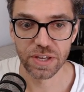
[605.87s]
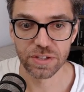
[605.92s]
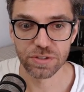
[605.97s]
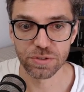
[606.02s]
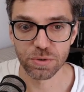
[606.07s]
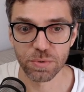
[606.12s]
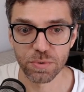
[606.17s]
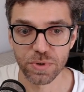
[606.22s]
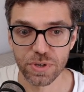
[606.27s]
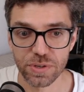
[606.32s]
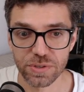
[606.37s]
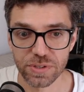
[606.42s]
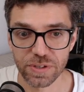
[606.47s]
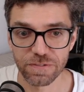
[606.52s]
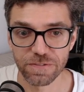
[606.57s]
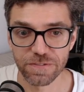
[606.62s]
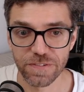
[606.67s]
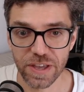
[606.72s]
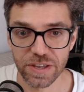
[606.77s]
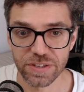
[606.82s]
So we're
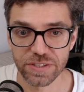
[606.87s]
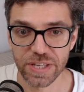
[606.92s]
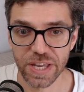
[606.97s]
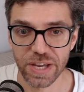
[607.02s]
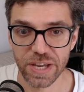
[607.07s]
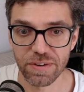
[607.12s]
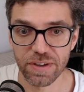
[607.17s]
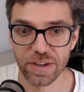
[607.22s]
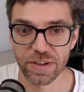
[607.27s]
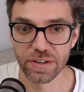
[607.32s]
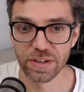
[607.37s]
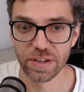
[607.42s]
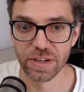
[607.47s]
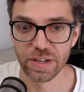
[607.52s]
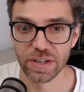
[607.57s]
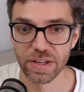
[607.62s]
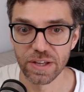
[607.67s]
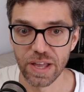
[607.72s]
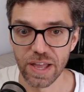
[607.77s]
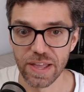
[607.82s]
using face area
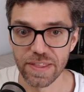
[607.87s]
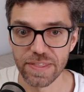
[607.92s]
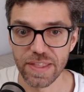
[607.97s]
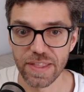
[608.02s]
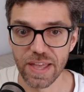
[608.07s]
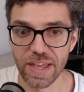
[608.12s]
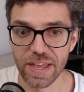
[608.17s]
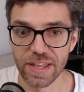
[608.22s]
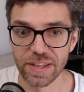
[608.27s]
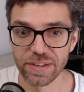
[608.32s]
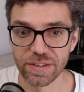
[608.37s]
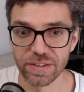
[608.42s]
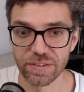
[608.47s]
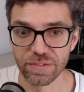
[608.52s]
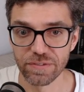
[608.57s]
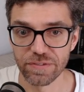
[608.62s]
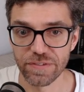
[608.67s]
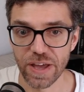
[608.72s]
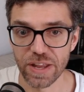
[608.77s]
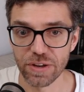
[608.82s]
and then
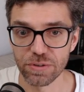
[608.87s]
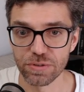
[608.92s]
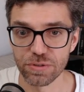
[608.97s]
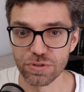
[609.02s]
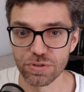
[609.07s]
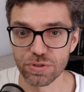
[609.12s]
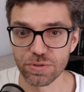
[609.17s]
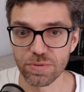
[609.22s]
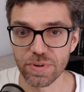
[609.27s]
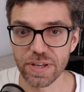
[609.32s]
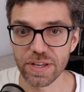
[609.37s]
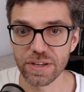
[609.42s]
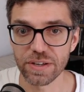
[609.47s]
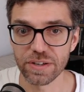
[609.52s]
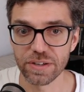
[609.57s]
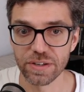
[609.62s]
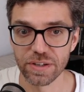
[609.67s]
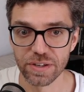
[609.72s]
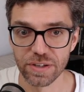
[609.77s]
value the string,